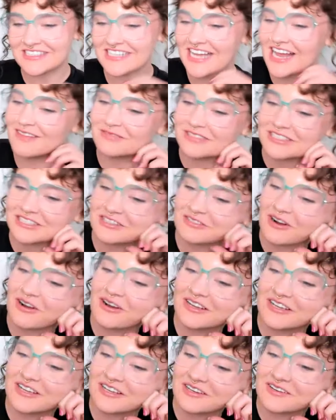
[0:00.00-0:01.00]
I'm just
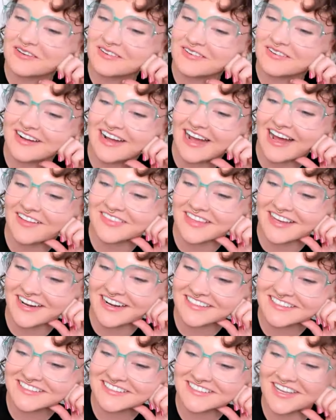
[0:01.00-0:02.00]
throwing you out
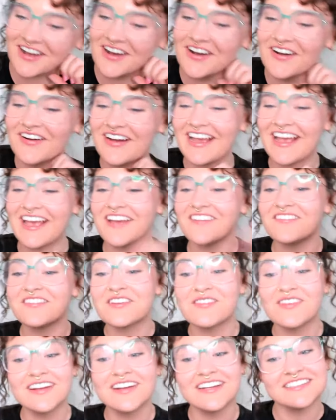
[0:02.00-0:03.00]
there. So if you
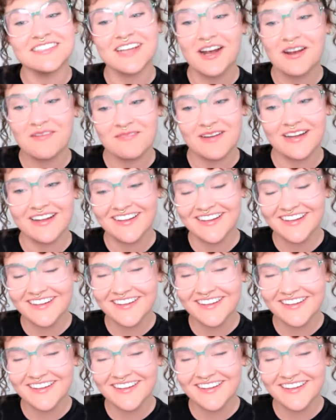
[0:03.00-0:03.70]
want to talk about it.